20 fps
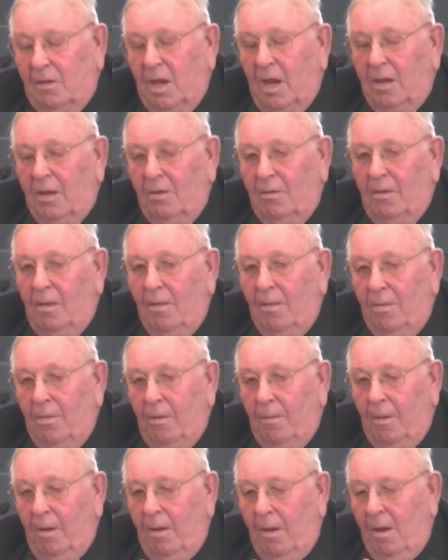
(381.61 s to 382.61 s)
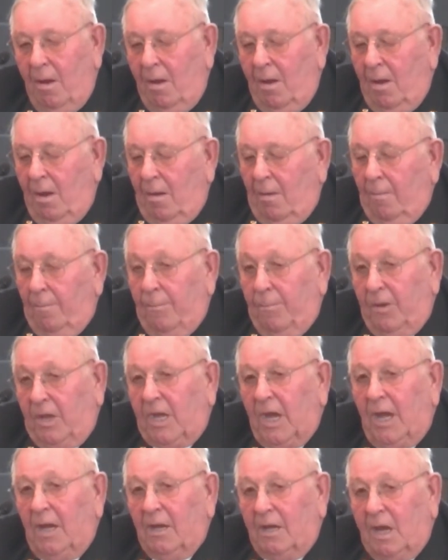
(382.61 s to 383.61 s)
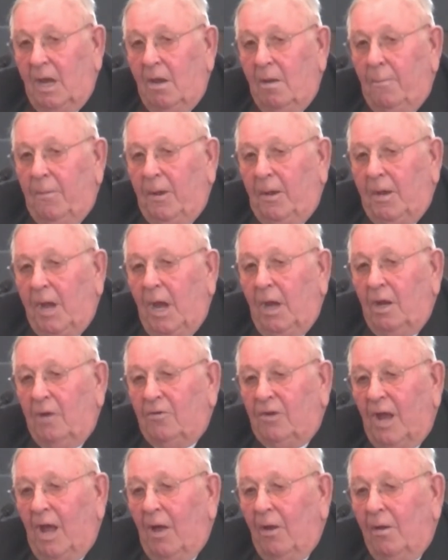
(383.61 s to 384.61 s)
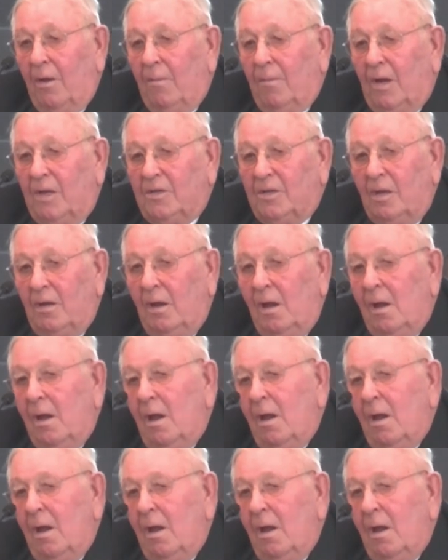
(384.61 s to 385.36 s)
taking the potato salad home, I said,